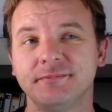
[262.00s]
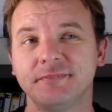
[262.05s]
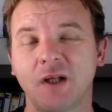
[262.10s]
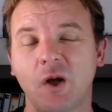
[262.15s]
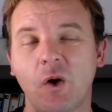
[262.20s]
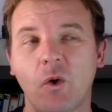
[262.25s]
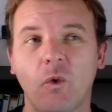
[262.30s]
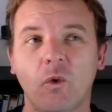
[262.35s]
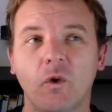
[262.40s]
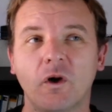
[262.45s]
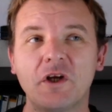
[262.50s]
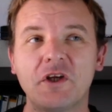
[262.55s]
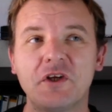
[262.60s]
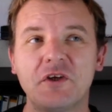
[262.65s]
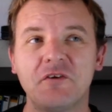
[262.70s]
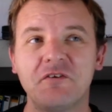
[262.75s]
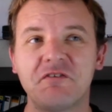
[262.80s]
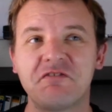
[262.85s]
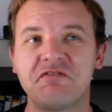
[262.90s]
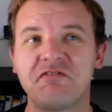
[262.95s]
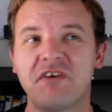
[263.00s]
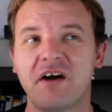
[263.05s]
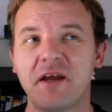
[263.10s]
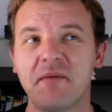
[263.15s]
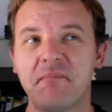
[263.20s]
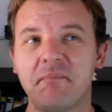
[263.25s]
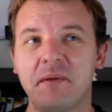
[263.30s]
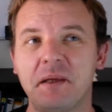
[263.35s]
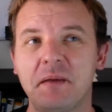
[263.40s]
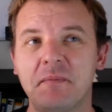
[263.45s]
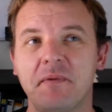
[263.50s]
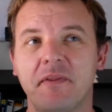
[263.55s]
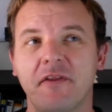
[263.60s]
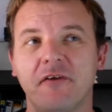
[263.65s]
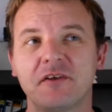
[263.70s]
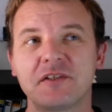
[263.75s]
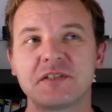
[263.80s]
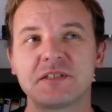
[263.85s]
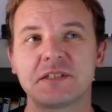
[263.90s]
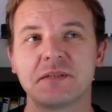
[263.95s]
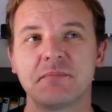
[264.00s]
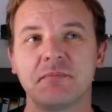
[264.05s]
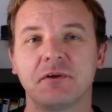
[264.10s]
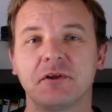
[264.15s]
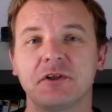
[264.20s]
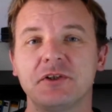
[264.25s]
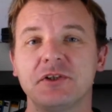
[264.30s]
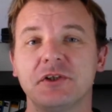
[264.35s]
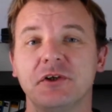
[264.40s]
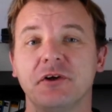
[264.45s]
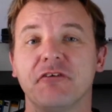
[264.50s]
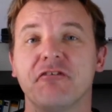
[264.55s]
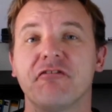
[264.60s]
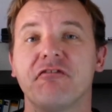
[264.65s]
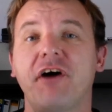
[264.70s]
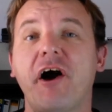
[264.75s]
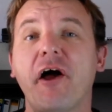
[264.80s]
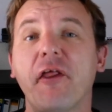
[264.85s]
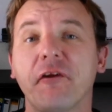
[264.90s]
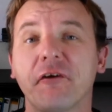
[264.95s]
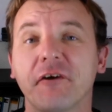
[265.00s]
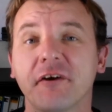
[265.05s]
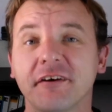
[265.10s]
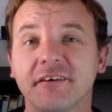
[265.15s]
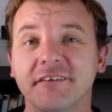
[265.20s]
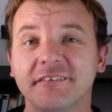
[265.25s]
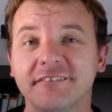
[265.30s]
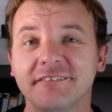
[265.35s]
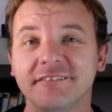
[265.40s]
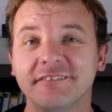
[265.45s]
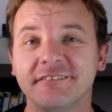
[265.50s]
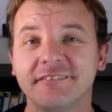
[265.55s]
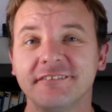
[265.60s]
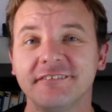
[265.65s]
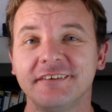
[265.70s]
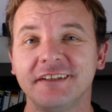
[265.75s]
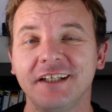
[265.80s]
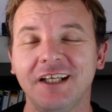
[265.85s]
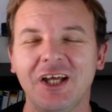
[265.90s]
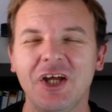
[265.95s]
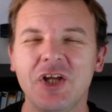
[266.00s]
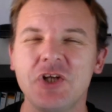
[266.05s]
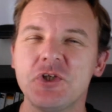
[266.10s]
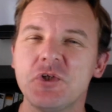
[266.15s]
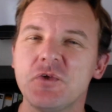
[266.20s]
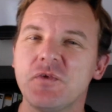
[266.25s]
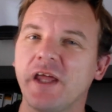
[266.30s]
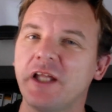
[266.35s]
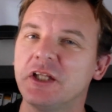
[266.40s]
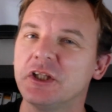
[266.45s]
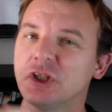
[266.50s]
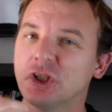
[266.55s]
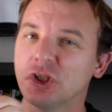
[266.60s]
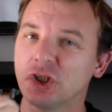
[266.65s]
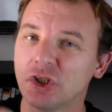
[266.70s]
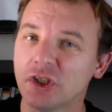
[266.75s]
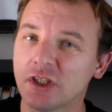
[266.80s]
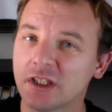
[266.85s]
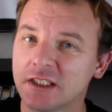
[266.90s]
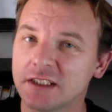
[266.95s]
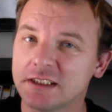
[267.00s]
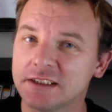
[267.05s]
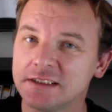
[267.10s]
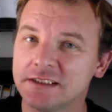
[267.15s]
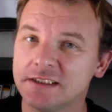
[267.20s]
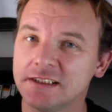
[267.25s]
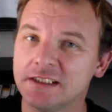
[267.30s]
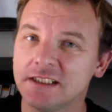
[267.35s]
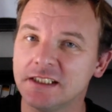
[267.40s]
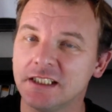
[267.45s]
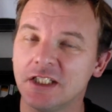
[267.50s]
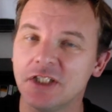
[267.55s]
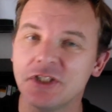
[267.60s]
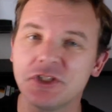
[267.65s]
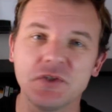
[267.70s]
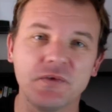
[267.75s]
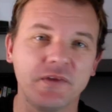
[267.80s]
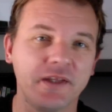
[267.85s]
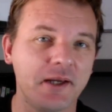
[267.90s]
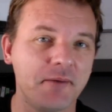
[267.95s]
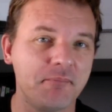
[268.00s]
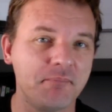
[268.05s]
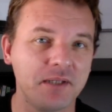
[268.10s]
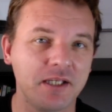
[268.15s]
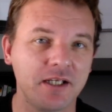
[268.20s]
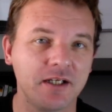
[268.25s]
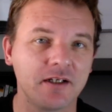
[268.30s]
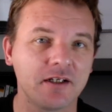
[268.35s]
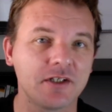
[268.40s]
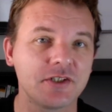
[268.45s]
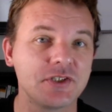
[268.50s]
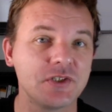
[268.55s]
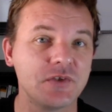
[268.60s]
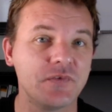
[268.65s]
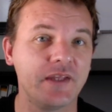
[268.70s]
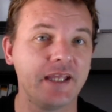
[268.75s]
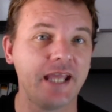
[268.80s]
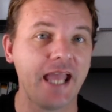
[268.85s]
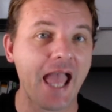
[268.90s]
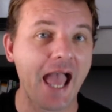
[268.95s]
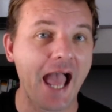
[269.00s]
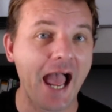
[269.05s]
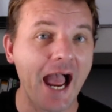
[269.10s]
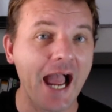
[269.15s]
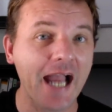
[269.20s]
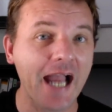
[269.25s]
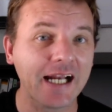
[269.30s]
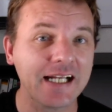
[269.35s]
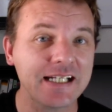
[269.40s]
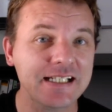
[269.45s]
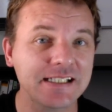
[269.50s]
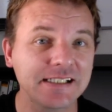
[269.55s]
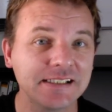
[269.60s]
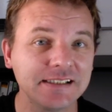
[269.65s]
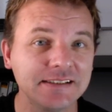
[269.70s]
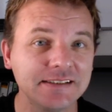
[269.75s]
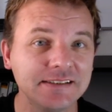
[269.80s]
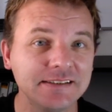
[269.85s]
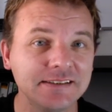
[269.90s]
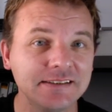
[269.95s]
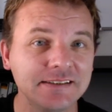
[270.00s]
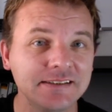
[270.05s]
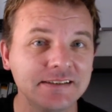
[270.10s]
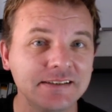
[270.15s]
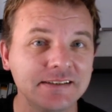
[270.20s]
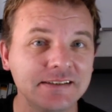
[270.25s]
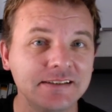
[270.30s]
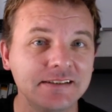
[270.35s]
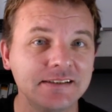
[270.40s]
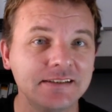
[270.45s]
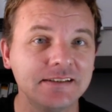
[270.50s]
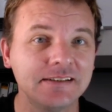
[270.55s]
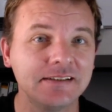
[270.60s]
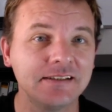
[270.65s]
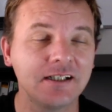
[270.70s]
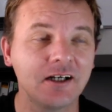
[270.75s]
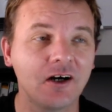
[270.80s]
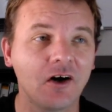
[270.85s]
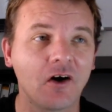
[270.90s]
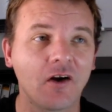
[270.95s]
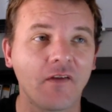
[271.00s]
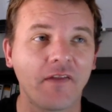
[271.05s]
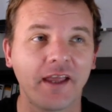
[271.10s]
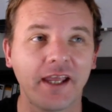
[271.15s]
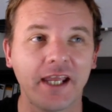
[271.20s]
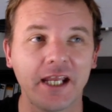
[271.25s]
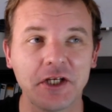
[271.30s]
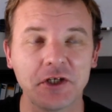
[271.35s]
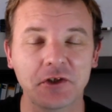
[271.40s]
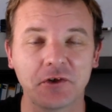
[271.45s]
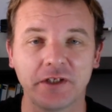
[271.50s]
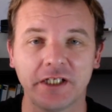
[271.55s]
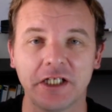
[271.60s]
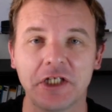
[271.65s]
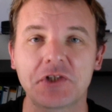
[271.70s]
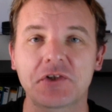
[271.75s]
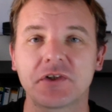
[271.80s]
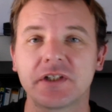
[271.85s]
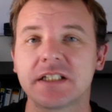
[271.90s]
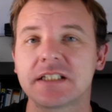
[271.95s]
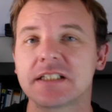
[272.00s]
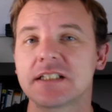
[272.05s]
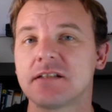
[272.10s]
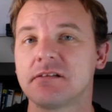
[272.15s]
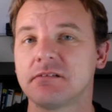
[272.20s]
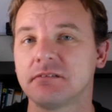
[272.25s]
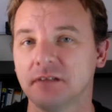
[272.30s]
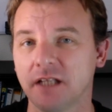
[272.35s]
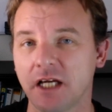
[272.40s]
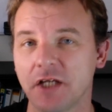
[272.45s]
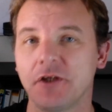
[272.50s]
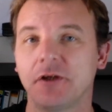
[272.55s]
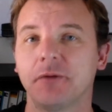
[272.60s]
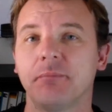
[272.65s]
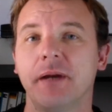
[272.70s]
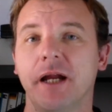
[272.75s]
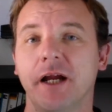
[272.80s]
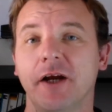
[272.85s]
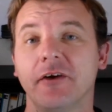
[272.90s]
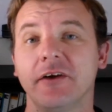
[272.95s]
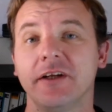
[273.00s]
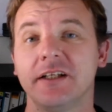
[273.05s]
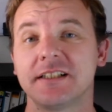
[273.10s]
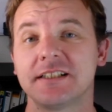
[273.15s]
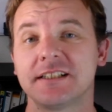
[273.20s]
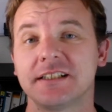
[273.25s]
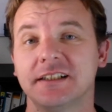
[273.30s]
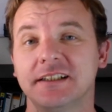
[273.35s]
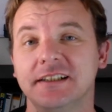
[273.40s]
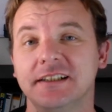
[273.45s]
Or do you find people that are similar to your father? Do they look? Do they appear? Do they act? Are they in your interest like your parents?